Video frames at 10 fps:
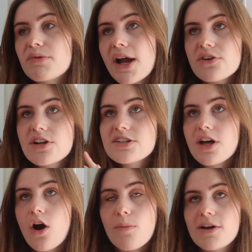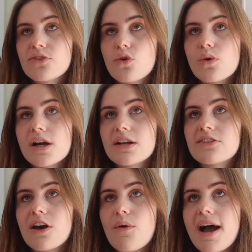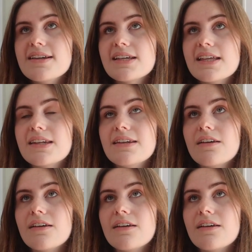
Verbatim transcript: prioritized all my schoolwork. So I did